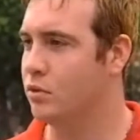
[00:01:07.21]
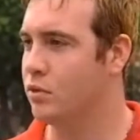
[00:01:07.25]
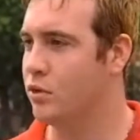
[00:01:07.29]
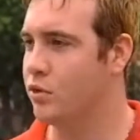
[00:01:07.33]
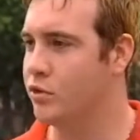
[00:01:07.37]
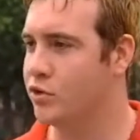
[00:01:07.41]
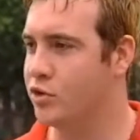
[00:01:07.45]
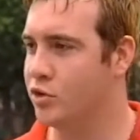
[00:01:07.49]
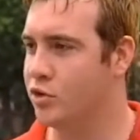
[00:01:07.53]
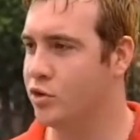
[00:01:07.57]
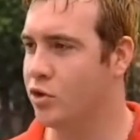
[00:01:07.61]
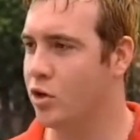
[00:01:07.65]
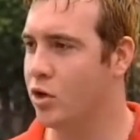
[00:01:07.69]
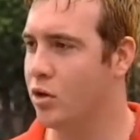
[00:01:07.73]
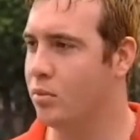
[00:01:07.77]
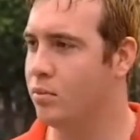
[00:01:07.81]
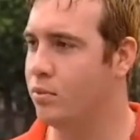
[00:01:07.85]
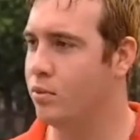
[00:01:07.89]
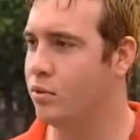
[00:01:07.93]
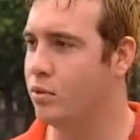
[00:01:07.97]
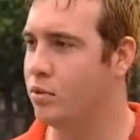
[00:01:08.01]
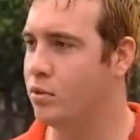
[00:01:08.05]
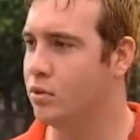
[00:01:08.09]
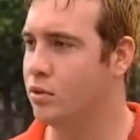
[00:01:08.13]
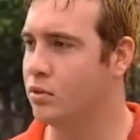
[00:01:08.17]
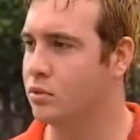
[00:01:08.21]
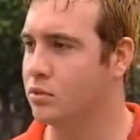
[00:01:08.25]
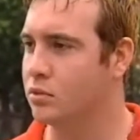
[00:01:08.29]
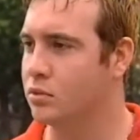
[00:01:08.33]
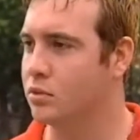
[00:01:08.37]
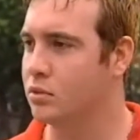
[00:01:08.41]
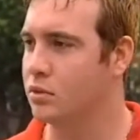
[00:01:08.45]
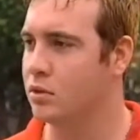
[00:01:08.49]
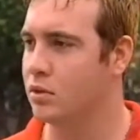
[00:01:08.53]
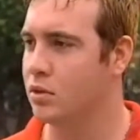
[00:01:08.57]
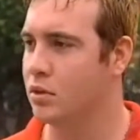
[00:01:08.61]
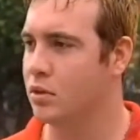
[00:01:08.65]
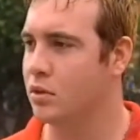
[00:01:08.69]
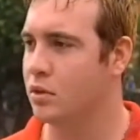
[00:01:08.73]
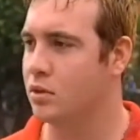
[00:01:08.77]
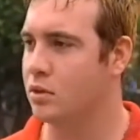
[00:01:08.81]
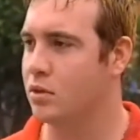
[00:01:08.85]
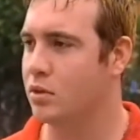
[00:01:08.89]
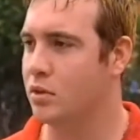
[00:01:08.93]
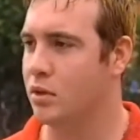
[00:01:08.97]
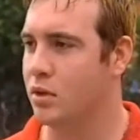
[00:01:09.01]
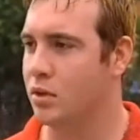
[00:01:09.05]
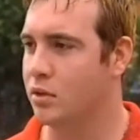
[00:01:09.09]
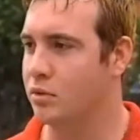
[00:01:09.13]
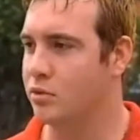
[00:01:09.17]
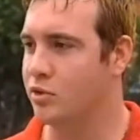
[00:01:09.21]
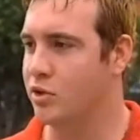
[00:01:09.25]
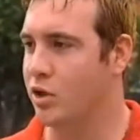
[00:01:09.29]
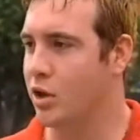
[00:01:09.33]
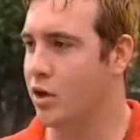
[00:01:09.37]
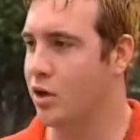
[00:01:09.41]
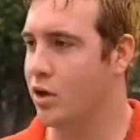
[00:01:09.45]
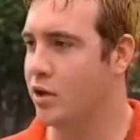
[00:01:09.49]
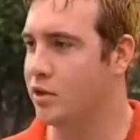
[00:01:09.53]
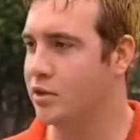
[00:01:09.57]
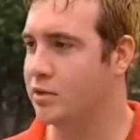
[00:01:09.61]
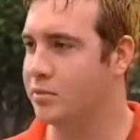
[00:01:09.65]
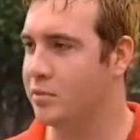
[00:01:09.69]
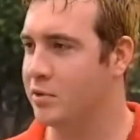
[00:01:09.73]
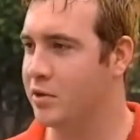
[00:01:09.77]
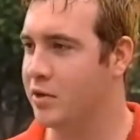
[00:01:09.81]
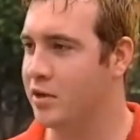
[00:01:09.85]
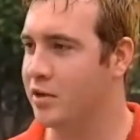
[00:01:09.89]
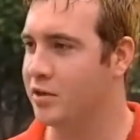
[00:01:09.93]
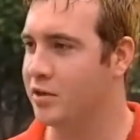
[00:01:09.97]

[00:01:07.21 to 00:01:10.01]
lose your job or you die or something